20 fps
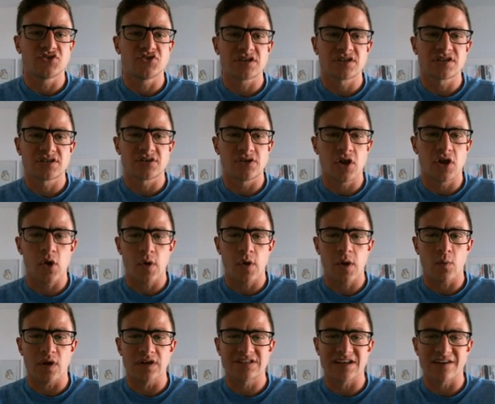just
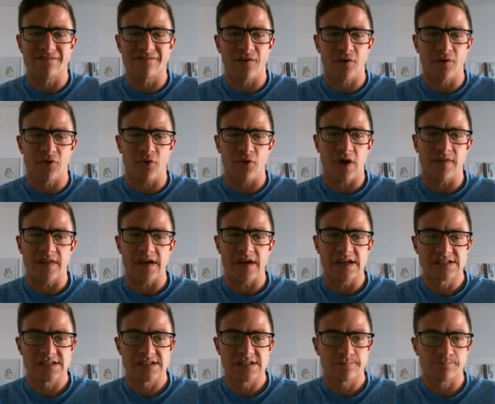going one step further on
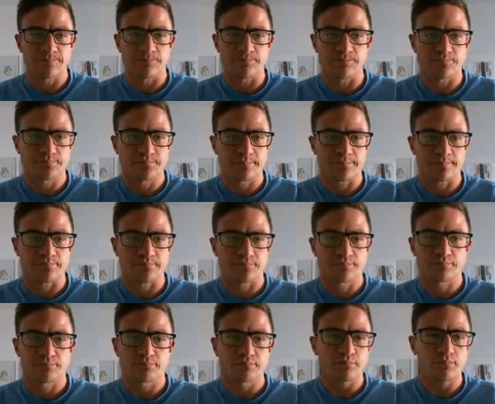this,
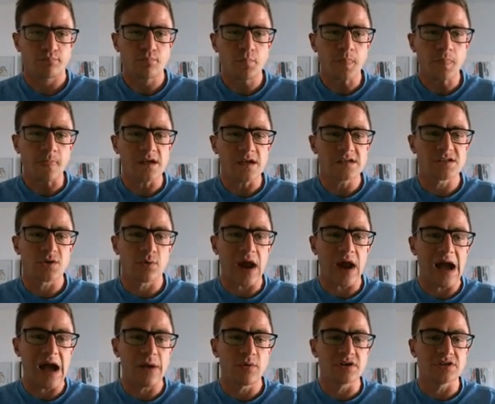so
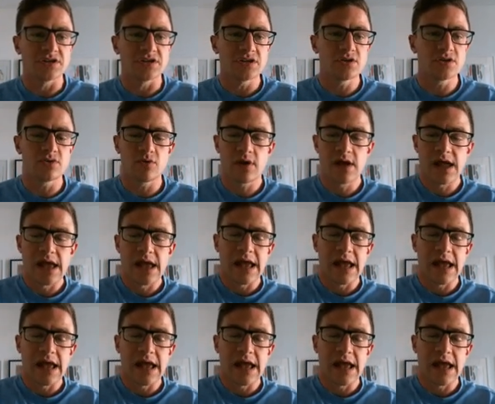what I would do